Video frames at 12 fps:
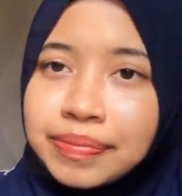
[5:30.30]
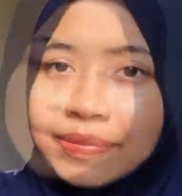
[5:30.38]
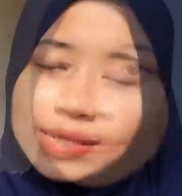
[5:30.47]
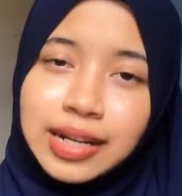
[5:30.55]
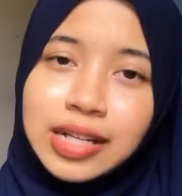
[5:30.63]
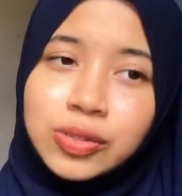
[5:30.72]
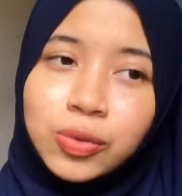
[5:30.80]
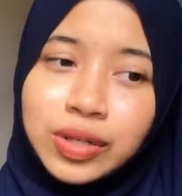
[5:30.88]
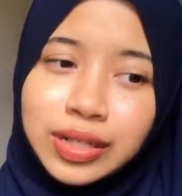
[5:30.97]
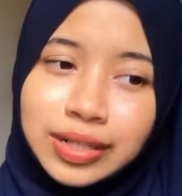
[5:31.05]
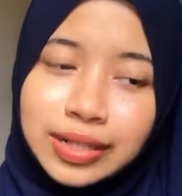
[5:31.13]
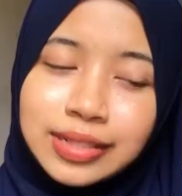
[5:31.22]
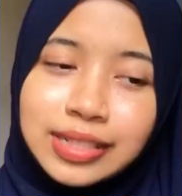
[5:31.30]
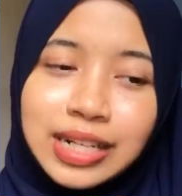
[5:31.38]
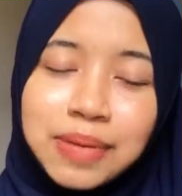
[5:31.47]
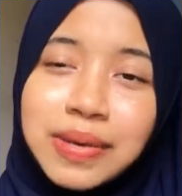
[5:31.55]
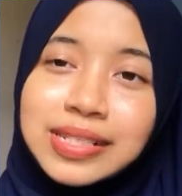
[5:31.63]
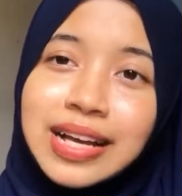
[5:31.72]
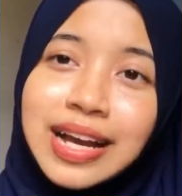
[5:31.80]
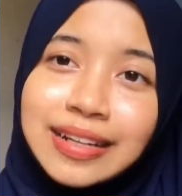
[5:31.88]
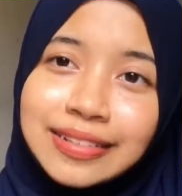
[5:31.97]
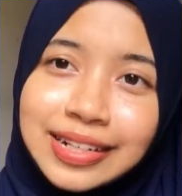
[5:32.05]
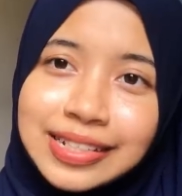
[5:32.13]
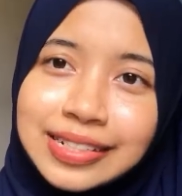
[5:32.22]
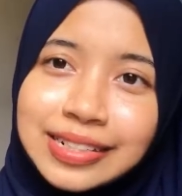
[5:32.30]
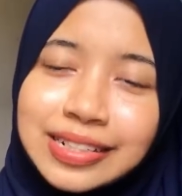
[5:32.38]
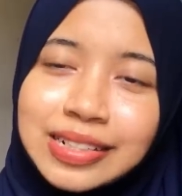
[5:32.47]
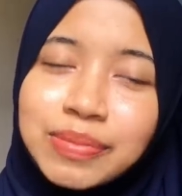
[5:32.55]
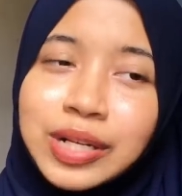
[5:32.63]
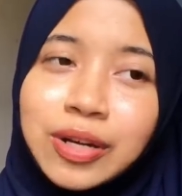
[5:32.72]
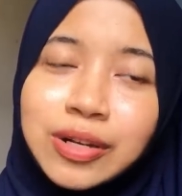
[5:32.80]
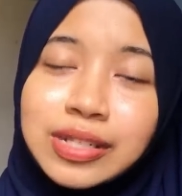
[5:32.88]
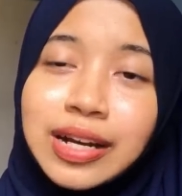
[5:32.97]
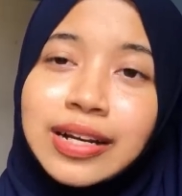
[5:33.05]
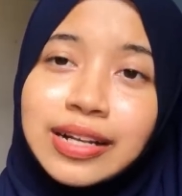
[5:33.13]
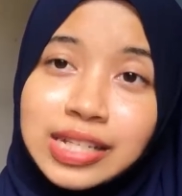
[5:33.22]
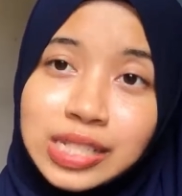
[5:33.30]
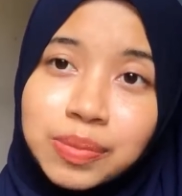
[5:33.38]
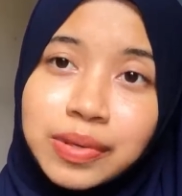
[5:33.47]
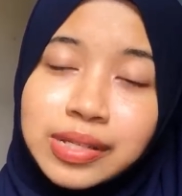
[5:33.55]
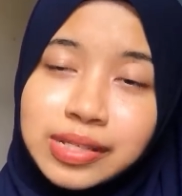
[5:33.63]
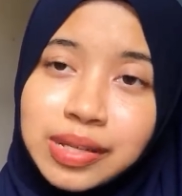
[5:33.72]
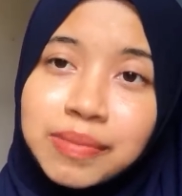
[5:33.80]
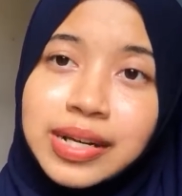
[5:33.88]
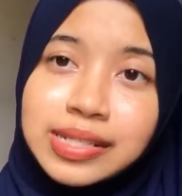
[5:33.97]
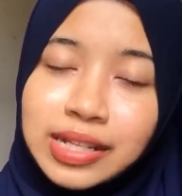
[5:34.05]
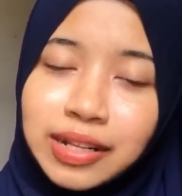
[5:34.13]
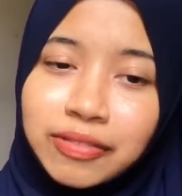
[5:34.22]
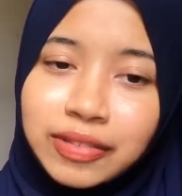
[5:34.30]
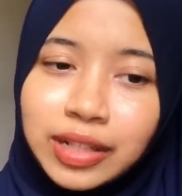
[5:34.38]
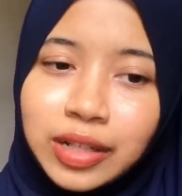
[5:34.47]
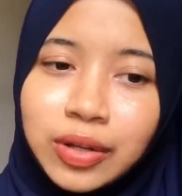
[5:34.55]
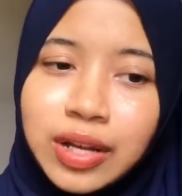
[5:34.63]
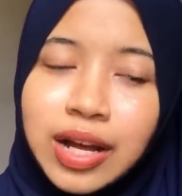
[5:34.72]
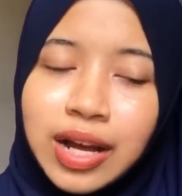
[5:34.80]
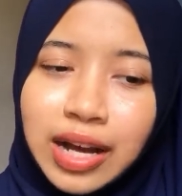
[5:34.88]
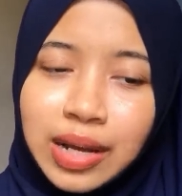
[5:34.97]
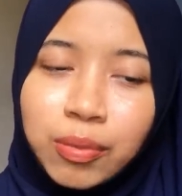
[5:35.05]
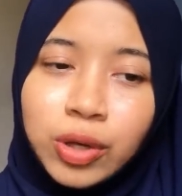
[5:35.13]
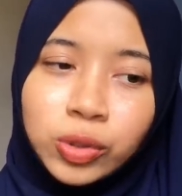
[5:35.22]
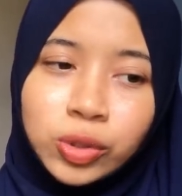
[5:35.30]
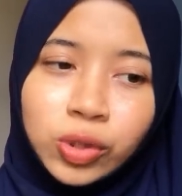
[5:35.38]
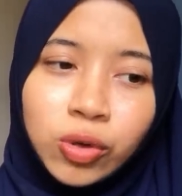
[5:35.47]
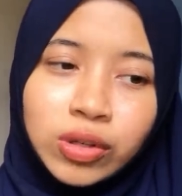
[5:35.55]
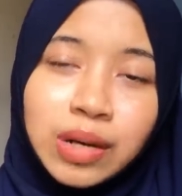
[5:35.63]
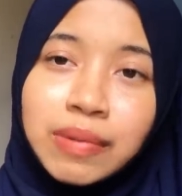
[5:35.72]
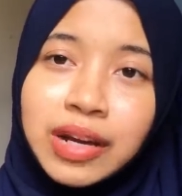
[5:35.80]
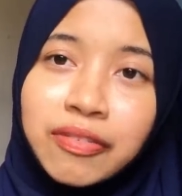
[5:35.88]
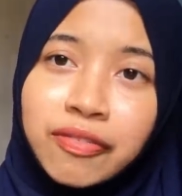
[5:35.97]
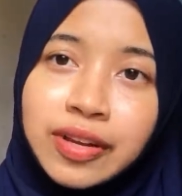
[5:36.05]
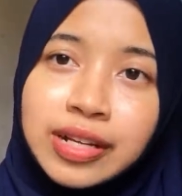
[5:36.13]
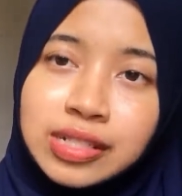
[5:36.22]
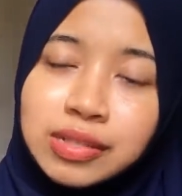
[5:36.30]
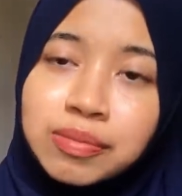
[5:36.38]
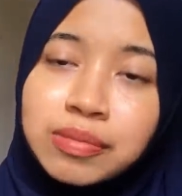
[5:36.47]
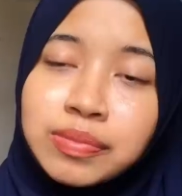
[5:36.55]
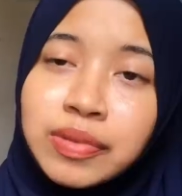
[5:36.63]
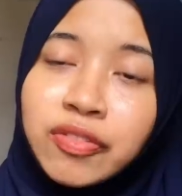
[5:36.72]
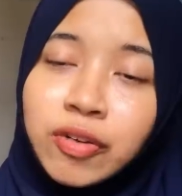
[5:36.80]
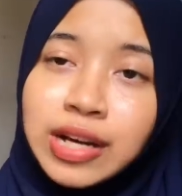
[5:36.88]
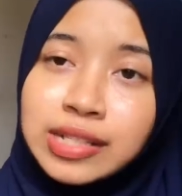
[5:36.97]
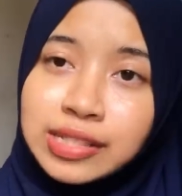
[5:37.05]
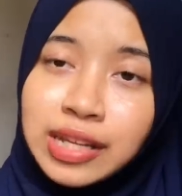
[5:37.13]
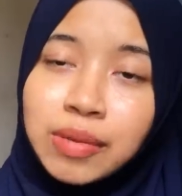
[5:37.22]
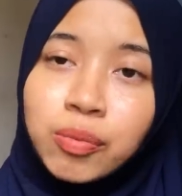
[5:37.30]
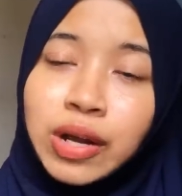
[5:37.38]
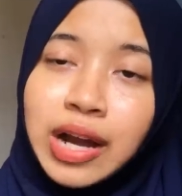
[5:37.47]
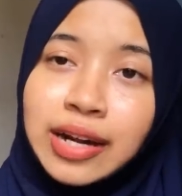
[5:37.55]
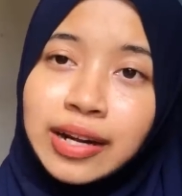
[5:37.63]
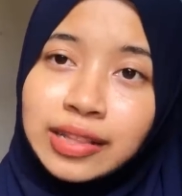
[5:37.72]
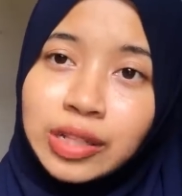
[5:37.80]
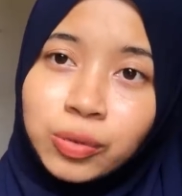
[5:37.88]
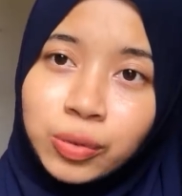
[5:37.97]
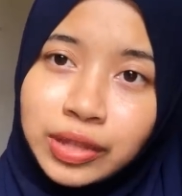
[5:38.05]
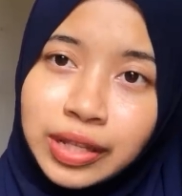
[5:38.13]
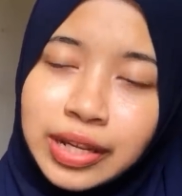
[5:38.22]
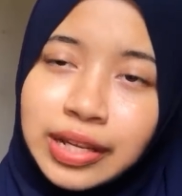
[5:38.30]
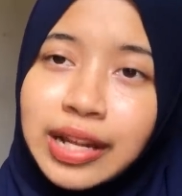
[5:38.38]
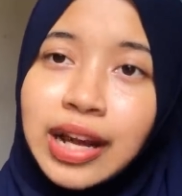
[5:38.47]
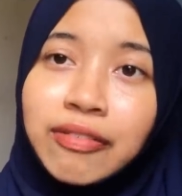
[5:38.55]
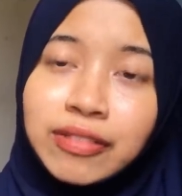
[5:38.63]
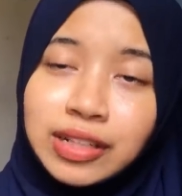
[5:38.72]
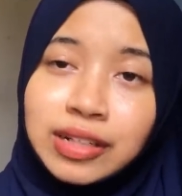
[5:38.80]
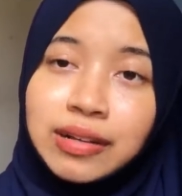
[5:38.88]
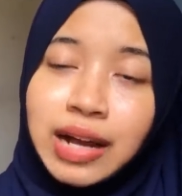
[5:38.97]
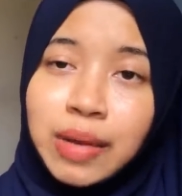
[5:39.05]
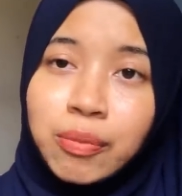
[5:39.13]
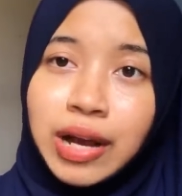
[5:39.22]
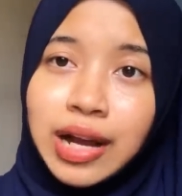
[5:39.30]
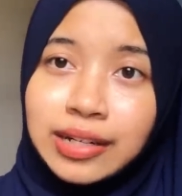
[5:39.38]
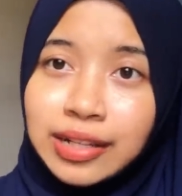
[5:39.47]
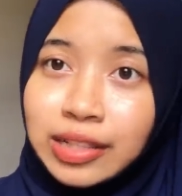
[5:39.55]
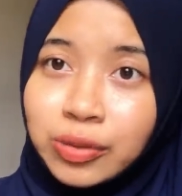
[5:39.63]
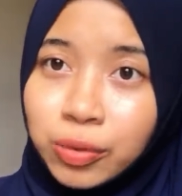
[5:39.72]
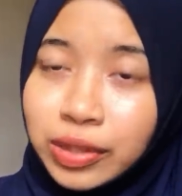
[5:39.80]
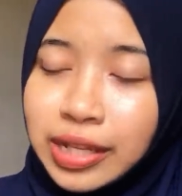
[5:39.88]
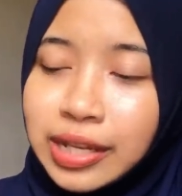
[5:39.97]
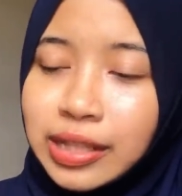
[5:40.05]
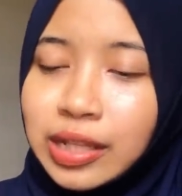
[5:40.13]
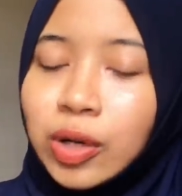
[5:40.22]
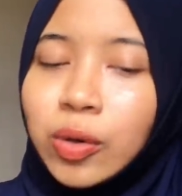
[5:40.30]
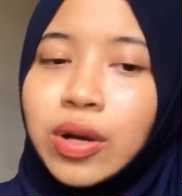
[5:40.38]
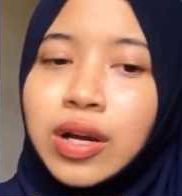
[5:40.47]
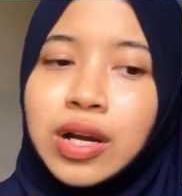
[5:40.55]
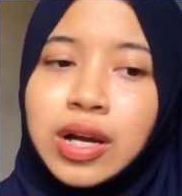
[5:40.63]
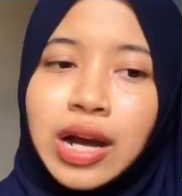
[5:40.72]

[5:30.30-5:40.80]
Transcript: I sangat suka cakap pasal hydration because I experience it myself tau. I boleh tunjuk ke orang my face before I start buat hydrating routine and after I buat hydrating routine ni tau.